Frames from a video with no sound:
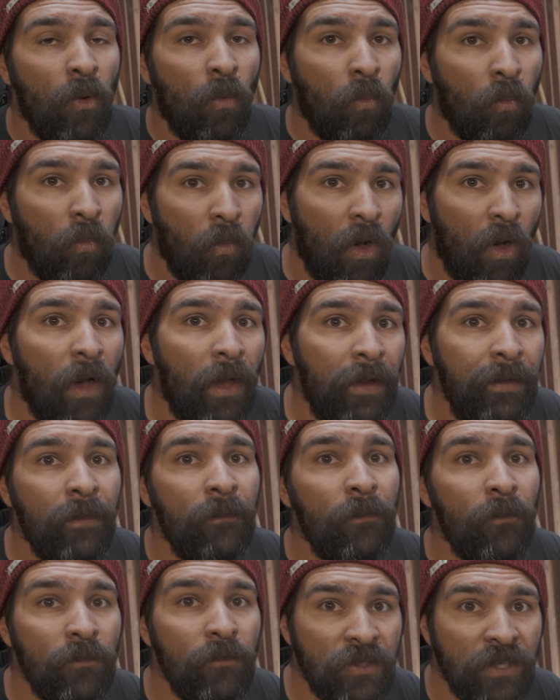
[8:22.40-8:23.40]
one
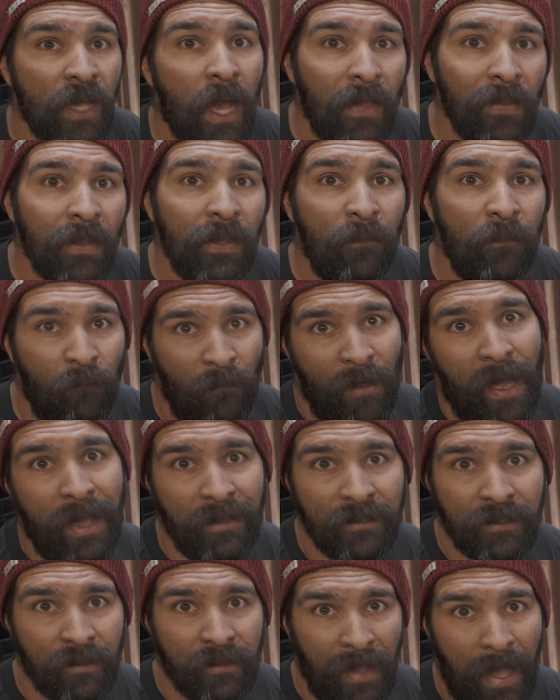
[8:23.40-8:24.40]
solid
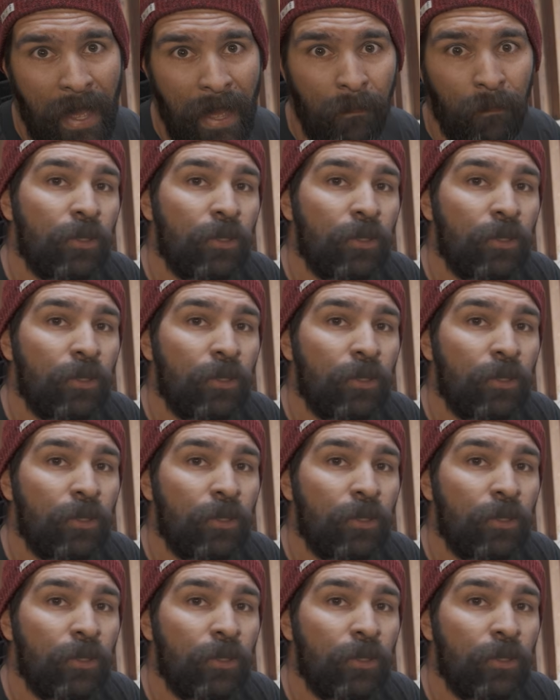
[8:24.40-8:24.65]
fast lap.